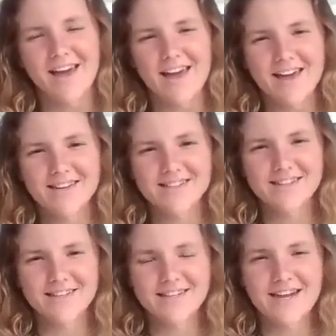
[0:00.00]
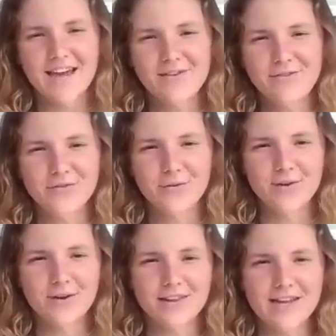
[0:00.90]
and today
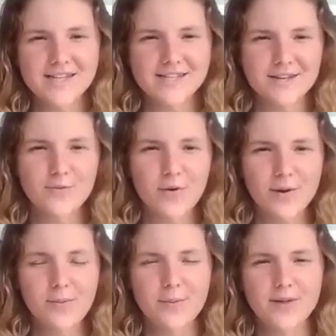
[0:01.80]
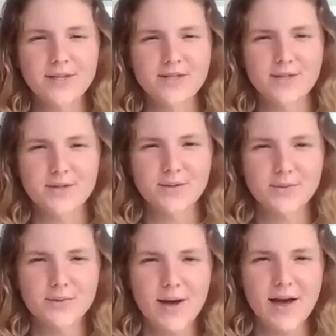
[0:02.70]
for lesson
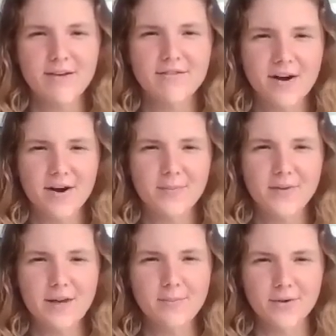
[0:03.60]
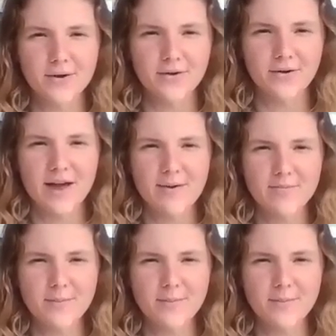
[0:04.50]
1.2 of our PEEP program,